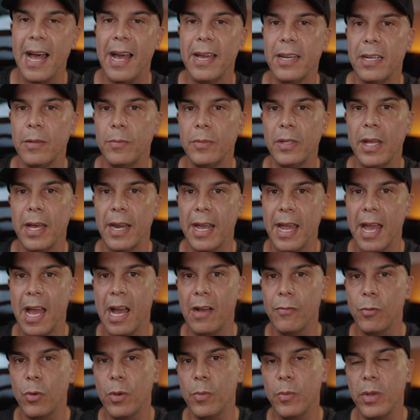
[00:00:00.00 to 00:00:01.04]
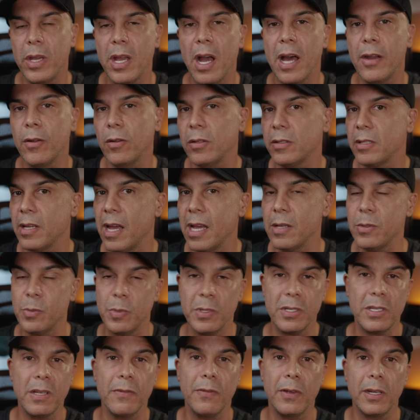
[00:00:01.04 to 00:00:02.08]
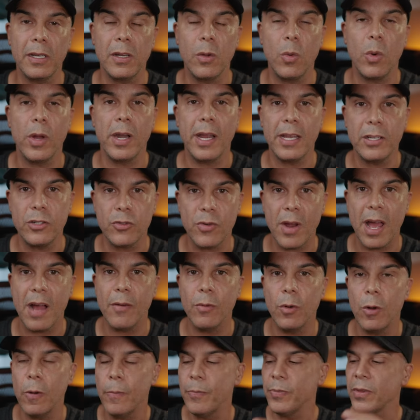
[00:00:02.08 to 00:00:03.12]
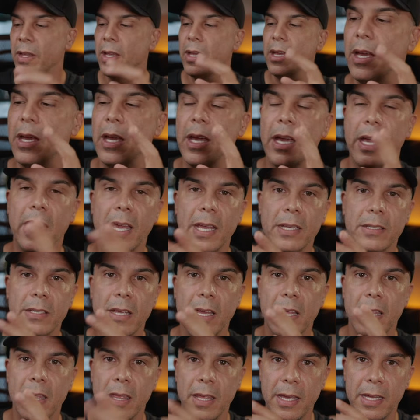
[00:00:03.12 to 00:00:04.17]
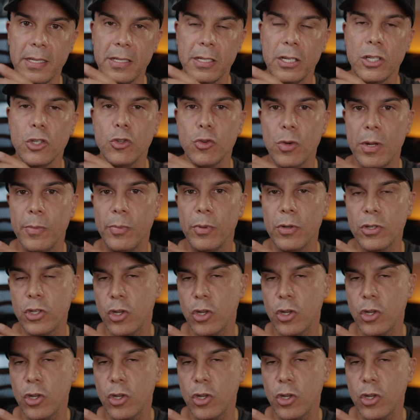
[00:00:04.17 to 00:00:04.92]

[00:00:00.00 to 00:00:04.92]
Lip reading: item that I have with me at all times, specifically when I travel, is this triple